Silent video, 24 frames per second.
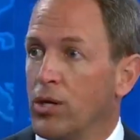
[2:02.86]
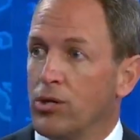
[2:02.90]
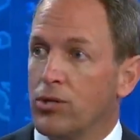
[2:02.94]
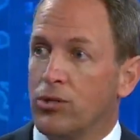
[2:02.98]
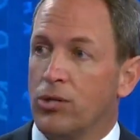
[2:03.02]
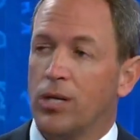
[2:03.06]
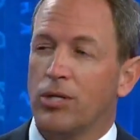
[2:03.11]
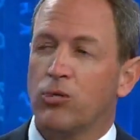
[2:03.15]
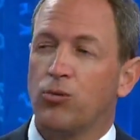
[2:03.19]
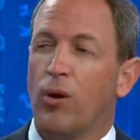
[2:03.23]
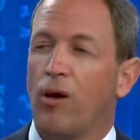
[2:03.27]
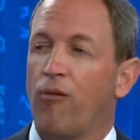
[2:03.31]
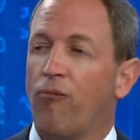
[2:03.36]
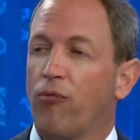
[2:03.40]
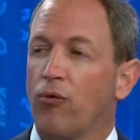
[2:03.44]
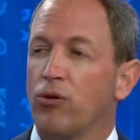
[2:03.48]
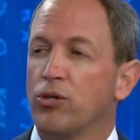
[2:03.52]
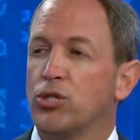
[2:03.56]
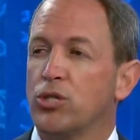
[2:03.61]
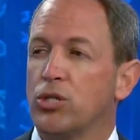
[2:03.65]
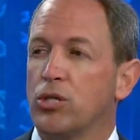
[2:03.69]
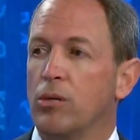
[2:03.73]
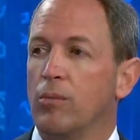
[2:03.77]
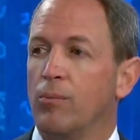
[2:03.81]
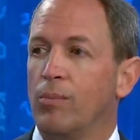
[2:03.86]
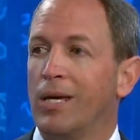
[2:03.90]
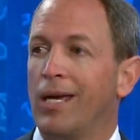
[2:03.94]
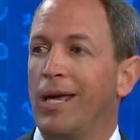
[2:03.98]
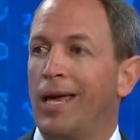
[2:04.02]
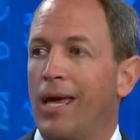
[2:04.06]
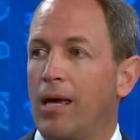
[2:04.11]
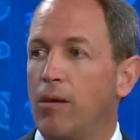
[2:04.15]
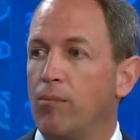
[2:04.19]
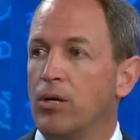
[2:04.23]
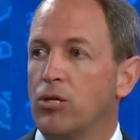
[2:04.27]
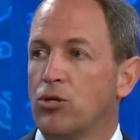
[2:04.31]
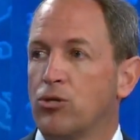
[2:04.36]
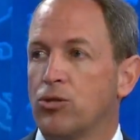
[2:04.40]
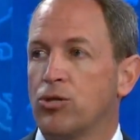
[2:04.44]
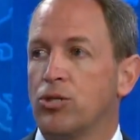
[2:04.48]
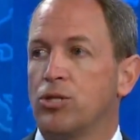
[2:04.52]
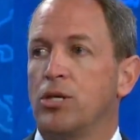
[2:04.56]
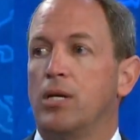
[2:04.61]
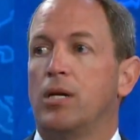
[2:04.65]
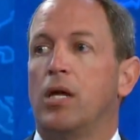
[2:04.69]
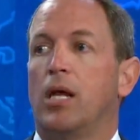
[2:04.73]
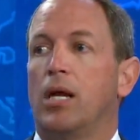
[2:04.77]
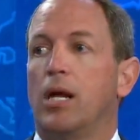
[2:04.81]
So that's where I first became
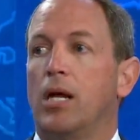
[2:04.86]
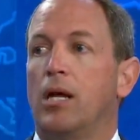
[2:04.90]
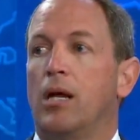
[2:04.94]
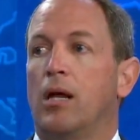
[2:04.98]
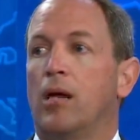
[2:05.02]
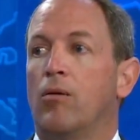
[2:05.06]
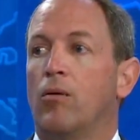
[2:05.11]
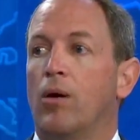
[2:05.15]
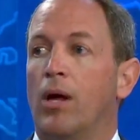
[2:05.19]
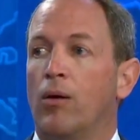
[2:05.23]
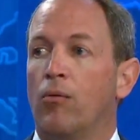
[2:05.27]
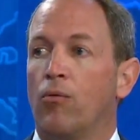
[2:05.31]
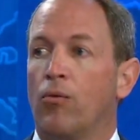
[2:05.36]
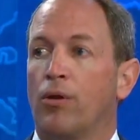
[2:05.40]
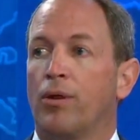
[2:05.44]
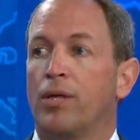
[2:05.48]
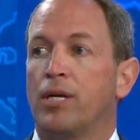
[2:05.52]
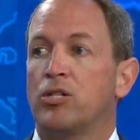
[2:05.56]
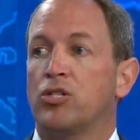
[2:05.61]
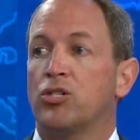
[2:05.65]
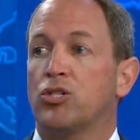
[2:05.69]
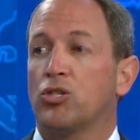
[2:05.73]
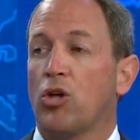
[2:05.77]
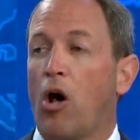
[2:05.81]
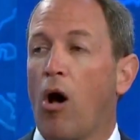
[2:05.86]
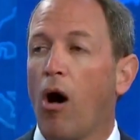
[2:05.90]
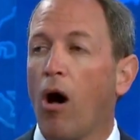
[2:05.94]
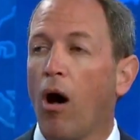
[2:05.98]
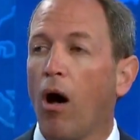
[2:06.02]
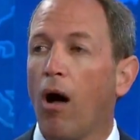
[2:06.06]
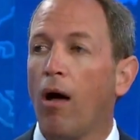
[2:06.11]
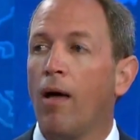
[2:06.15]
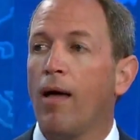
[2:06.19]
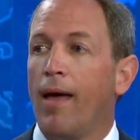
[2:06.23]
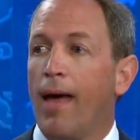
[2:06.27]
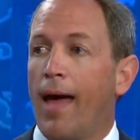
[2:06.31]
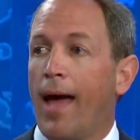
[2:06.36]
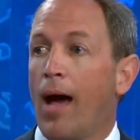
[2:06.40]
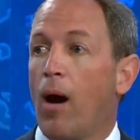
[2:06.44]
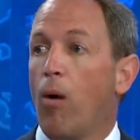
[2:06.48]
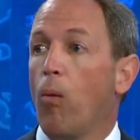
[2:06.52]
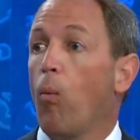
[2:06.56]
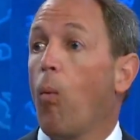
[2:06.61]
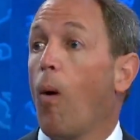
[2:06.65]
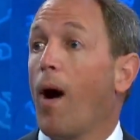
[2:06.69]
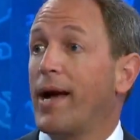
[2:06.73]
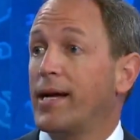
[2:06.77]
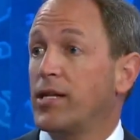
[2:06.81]
interested in it and really saw how
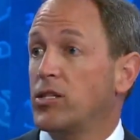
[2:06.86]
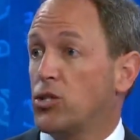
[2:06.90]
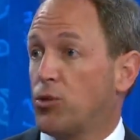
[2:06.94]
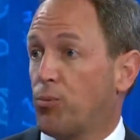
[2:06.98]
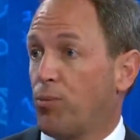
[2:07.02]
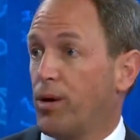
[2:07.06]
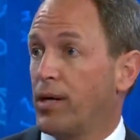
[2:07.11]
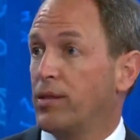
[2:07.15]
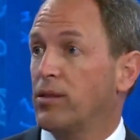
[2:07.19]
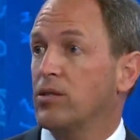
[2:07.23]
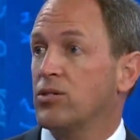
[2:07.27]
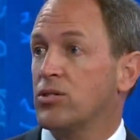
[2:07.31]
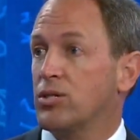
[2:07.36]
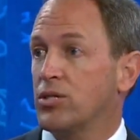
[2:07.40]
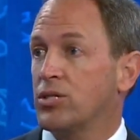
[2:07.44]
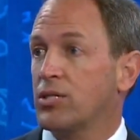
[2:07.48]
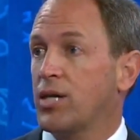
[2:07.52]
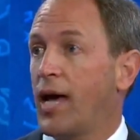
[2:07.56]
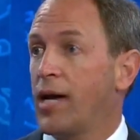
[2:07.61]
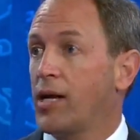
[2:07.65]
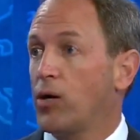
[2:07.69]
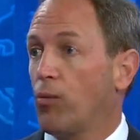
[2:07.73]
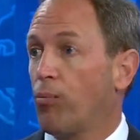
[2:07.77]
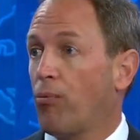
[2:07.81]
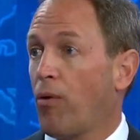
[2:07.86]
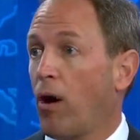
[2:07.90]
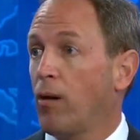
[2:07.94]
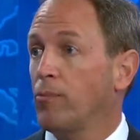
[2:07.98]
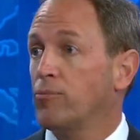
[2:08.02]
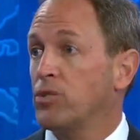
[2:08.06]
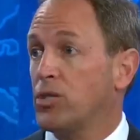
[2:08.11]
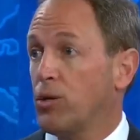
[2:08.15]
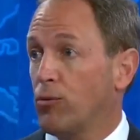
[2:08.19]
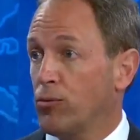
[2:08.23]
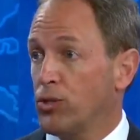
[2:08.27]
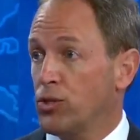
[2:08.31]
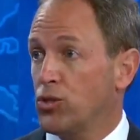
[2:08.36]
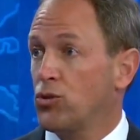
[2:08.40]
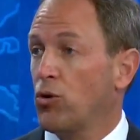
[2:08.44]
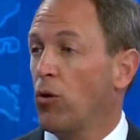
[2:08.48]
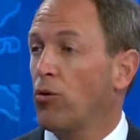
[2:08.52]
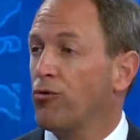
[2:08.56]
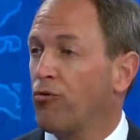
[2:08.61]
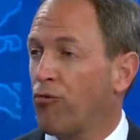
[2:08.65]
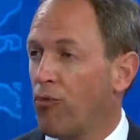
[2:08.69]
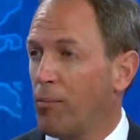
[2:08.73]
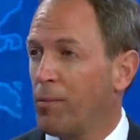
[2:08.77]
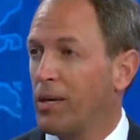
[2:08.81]
widespread the societal problems that
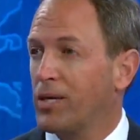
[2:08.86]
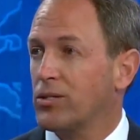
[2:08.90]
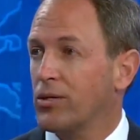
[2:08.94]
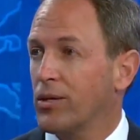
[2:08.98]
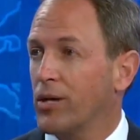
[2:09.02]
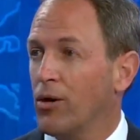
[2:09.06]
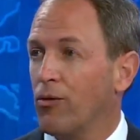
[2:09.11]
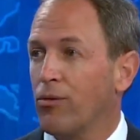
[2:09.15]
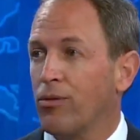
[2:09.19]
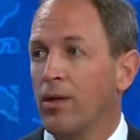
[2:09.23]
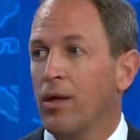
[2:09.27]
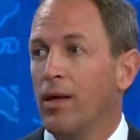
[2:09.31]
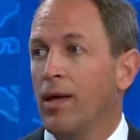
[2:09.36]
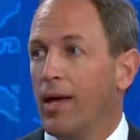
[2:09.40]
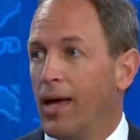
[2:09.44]
result from mental health.